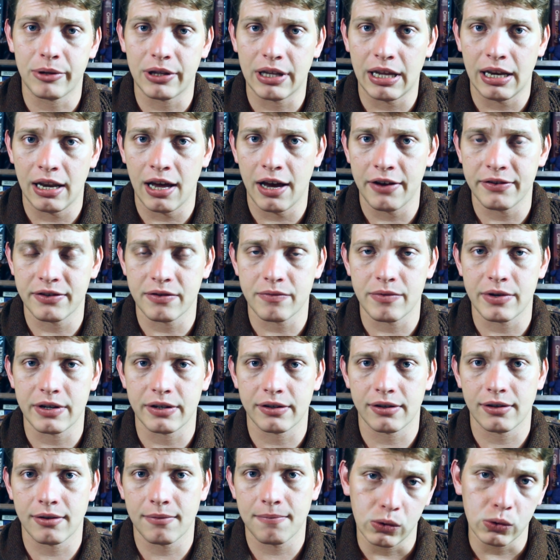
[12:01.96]
put their lives at
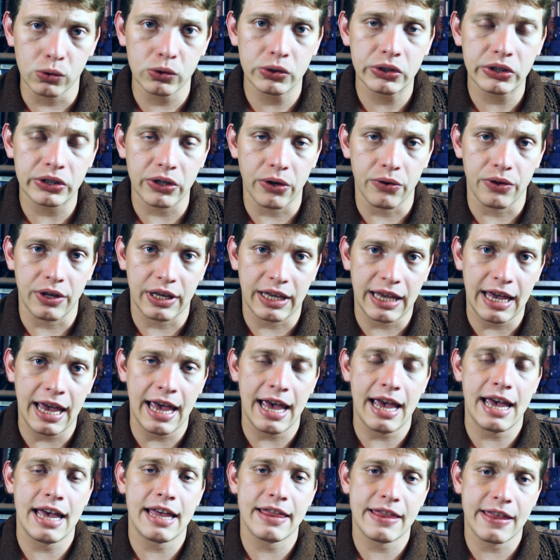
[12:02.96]
risk. Also, the
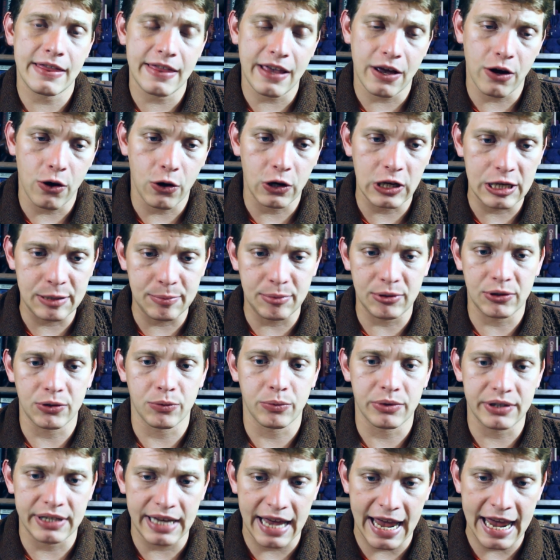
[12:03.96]
care that that hospital
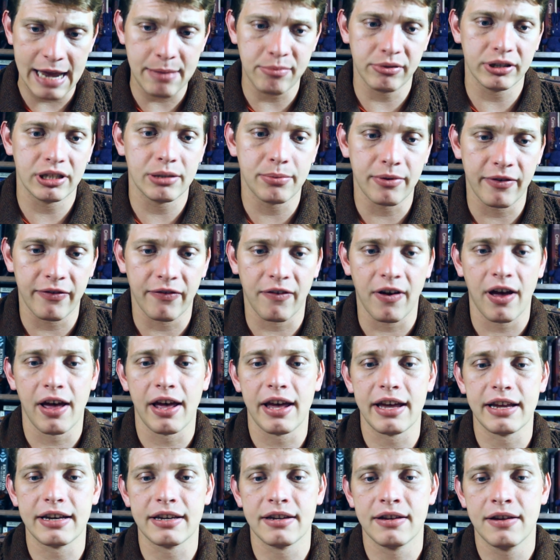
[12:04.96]
was able to
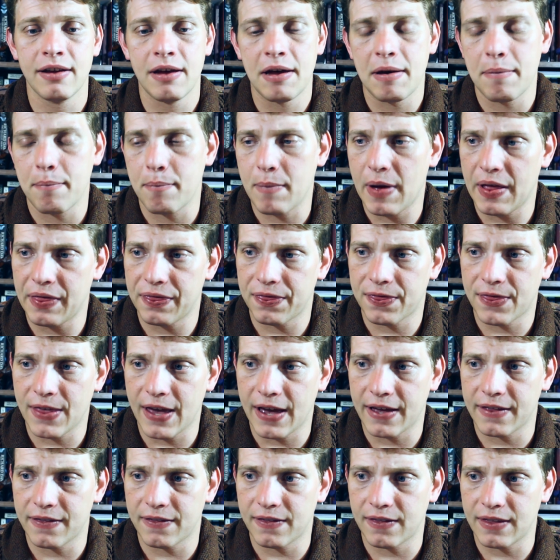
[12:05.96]
provide meant
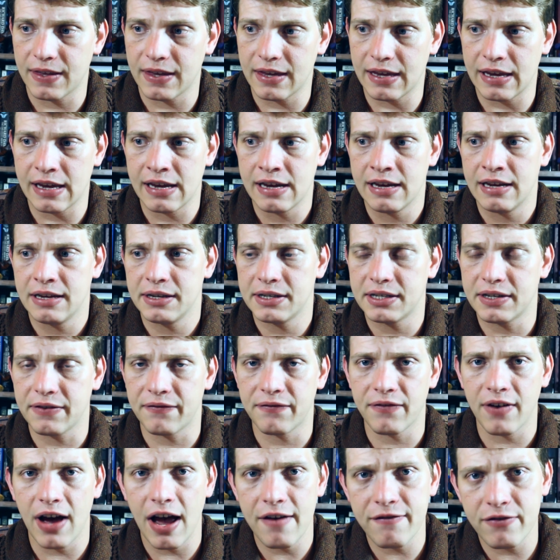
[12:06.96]
that the
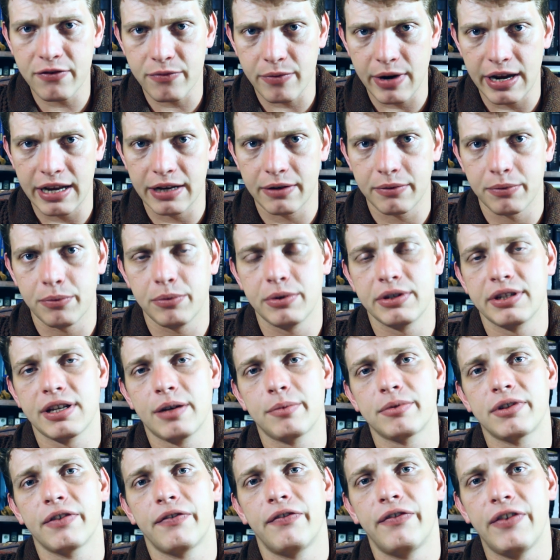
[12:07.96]
survival rate was
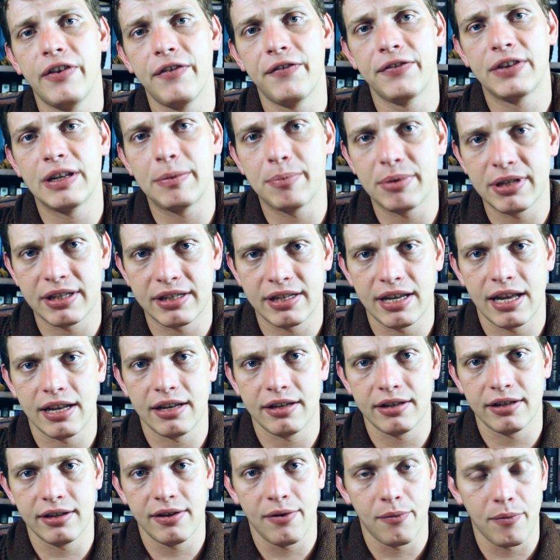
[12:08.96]
up to
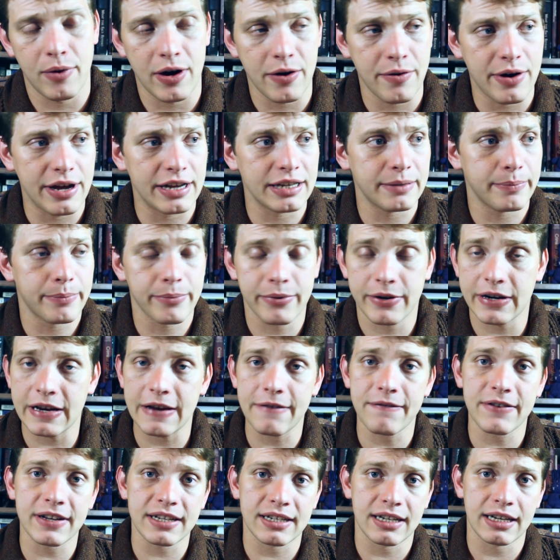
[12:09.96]
50%, whereas
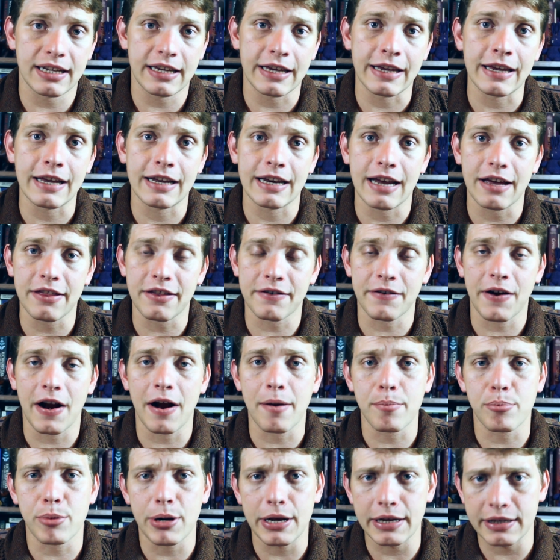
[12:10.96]
previously in other
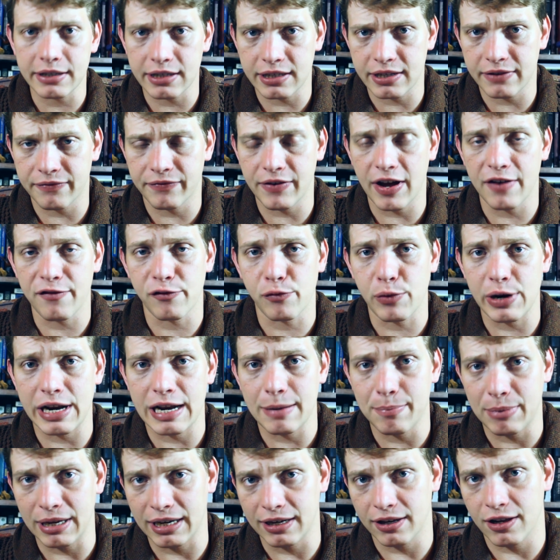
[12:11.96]
outbreaks the survival rate
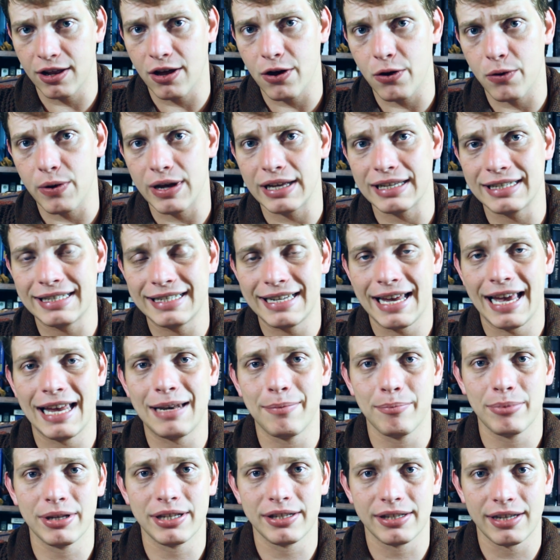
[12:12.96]
had been low as
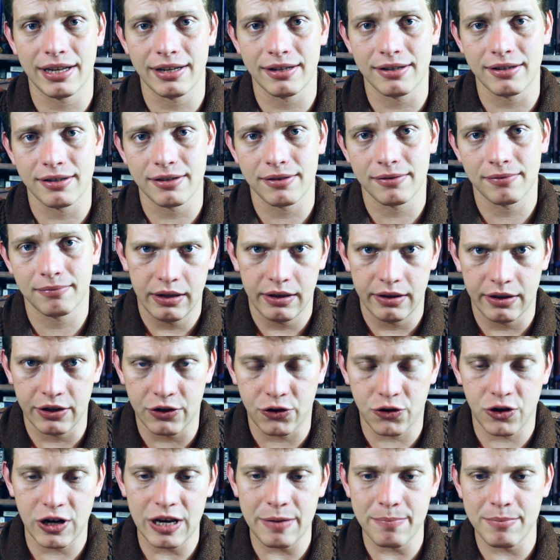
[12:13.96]
10%. The
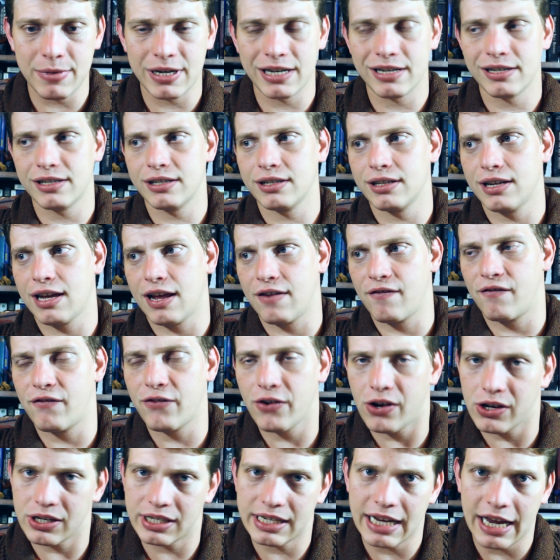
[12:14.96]
treatment and
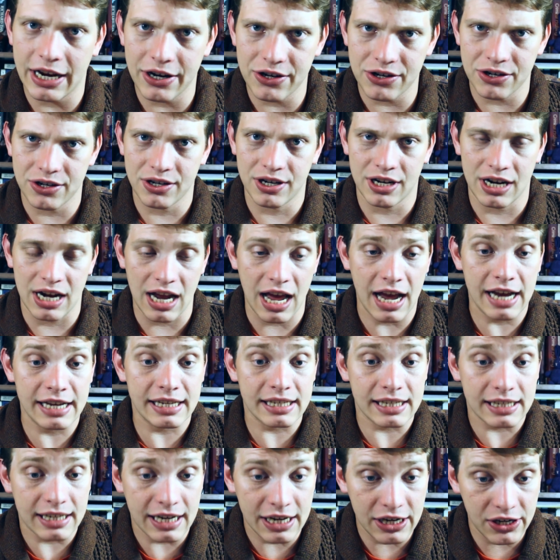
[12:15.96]
fast action
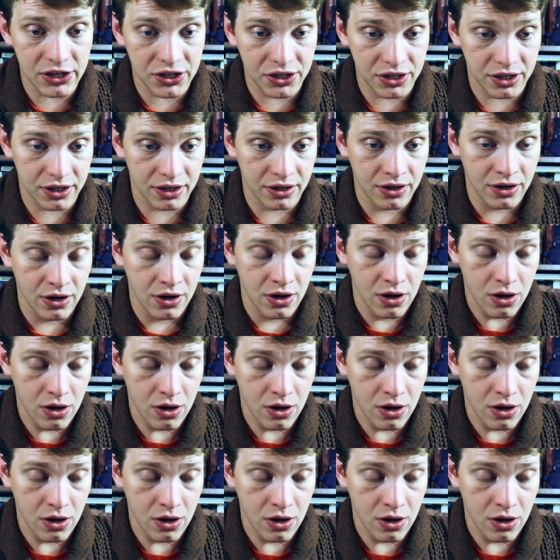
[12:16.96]
isolation